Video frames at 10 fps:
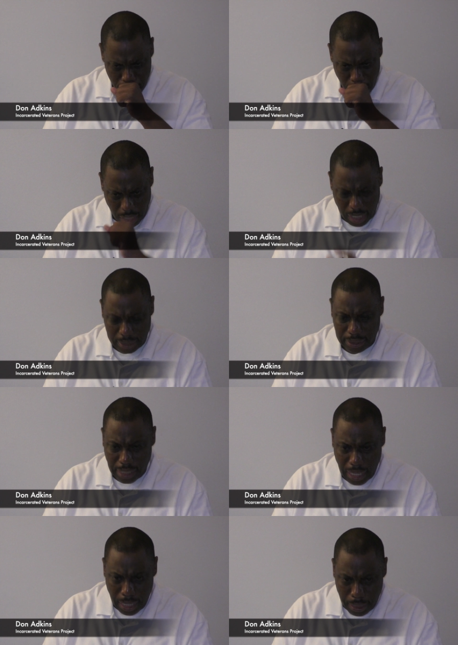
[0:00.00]
got
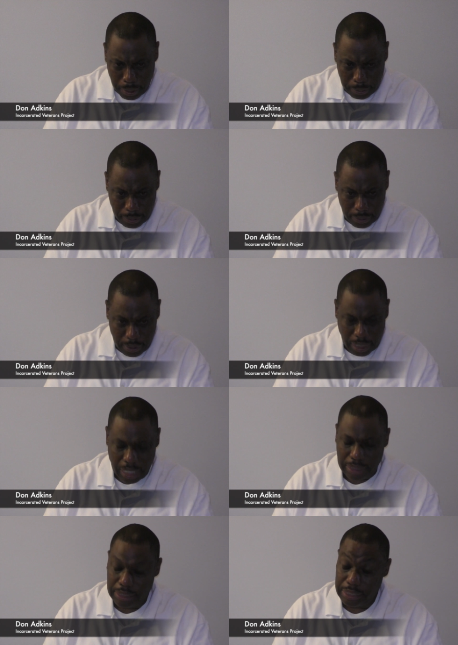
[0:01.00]
stabbed. I
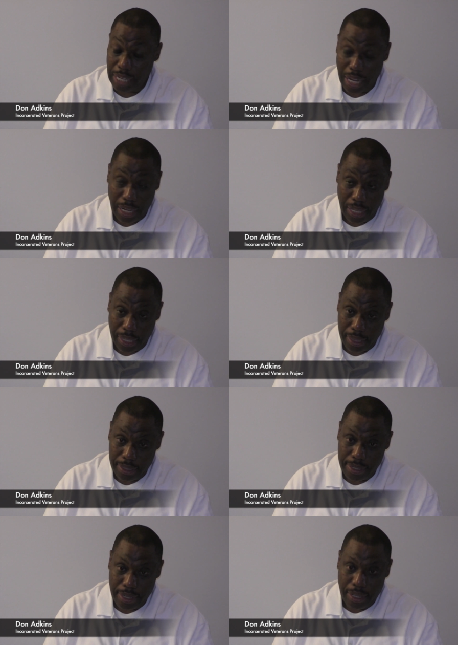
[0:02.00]
got shot at.
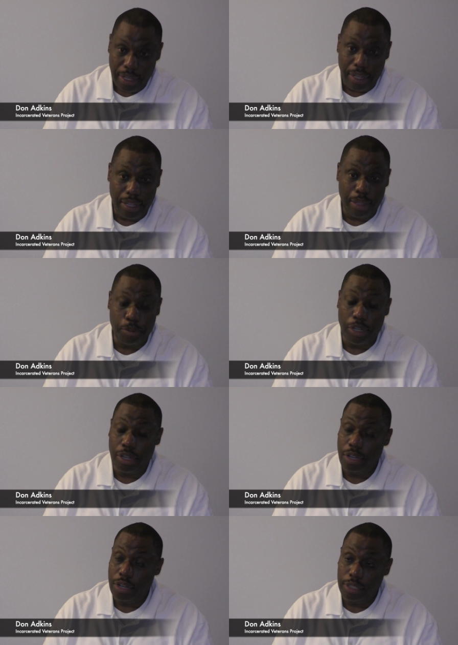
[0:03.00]
I got my
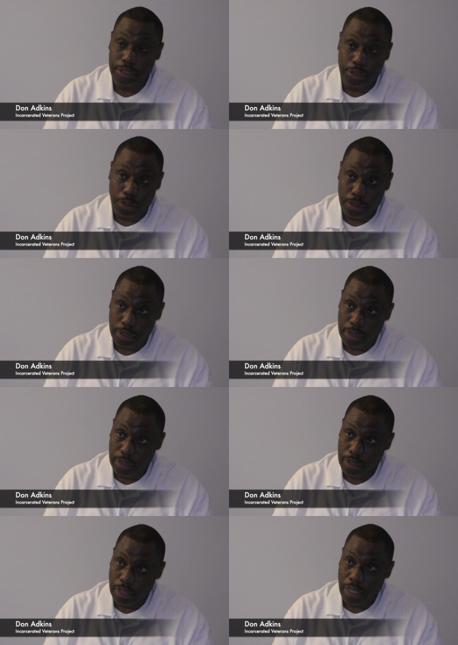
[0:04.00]
car stolen.
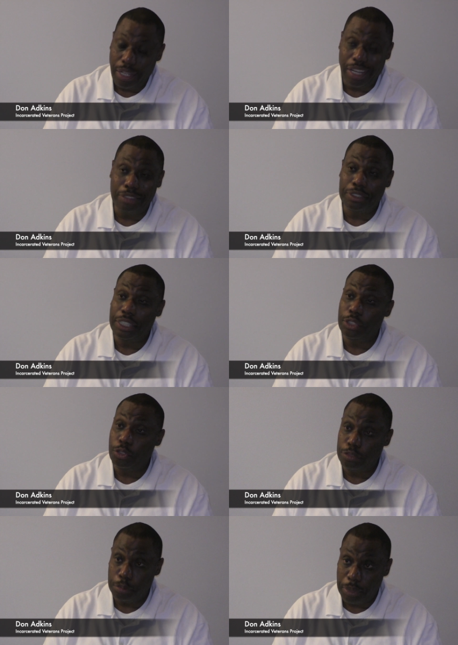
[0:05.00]
I got ran
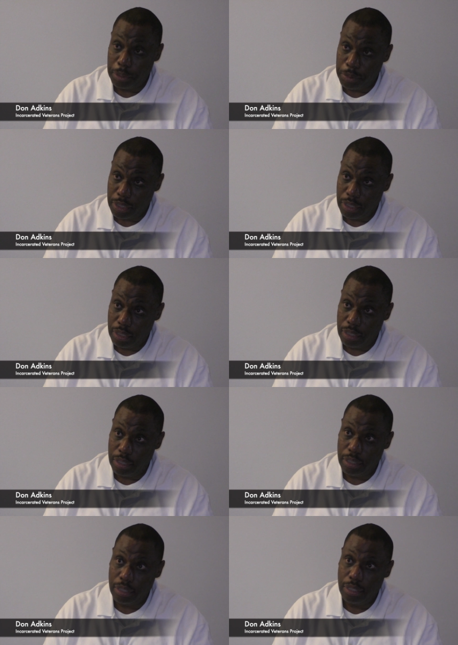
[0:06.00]
over by my
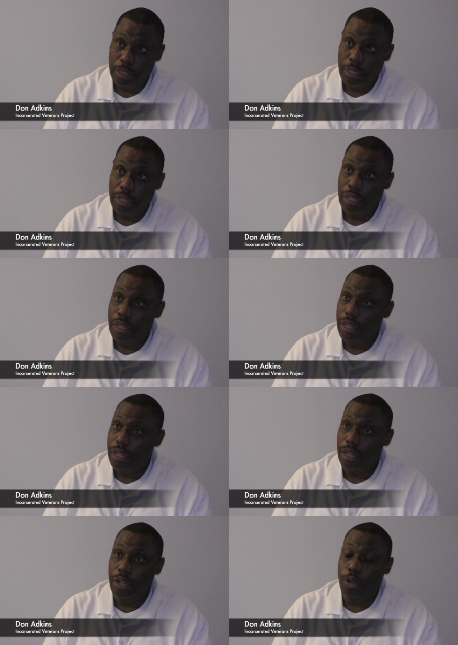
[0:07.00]
car.
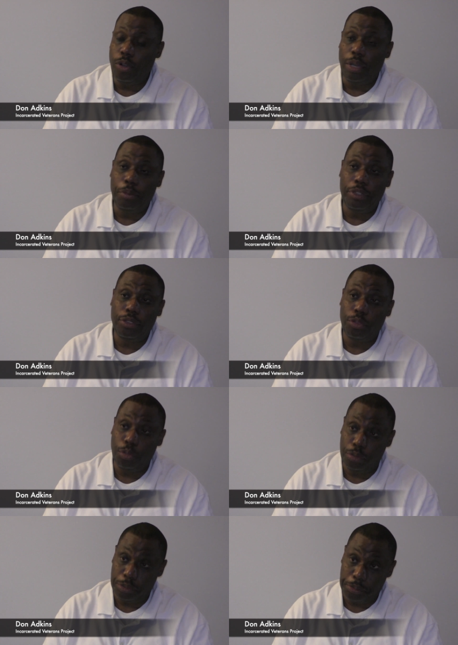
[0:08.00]
Oh, I've been
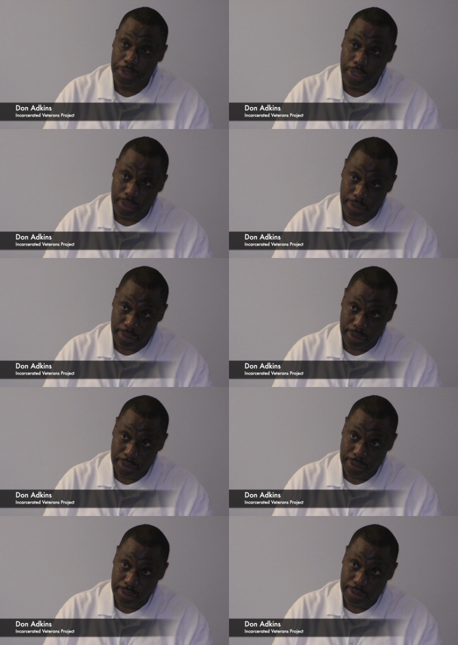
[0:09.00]
through some stuff
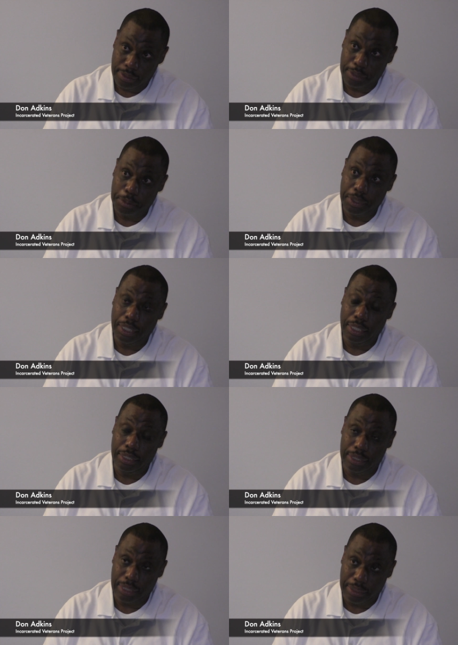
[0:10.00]
from
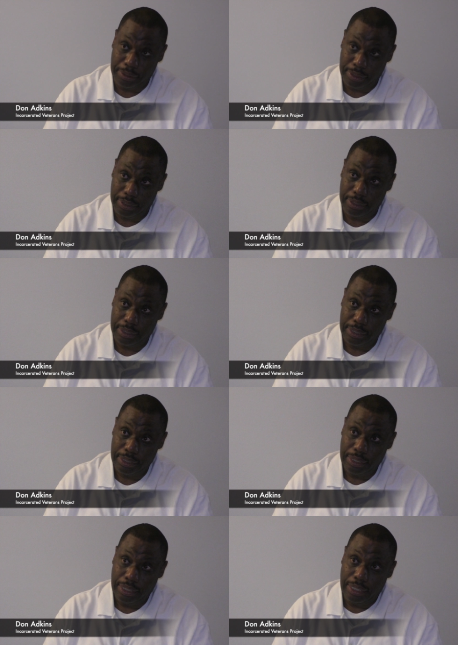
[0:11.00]
87
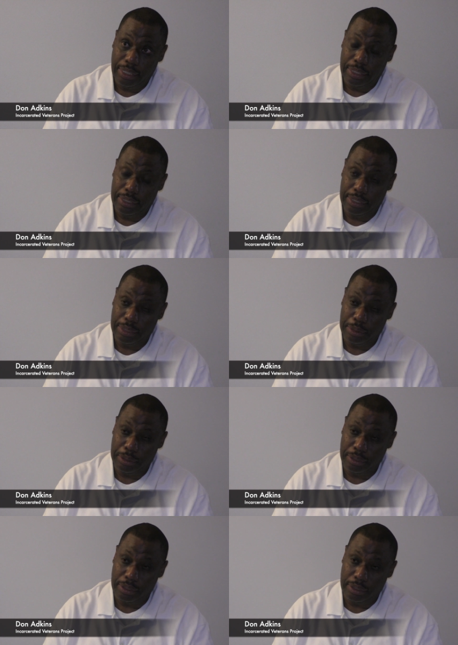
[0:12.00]

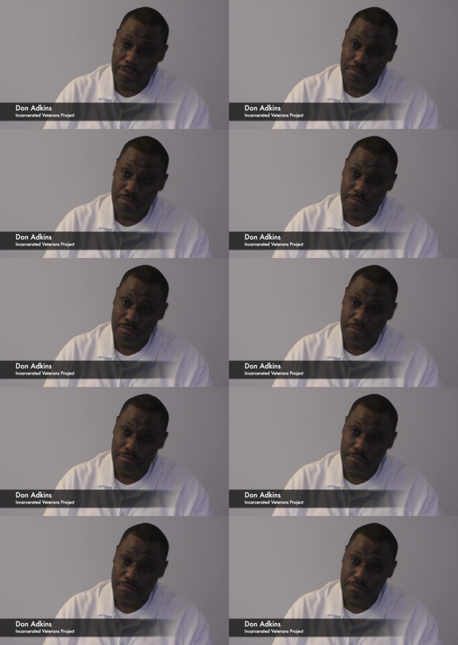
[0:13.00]
to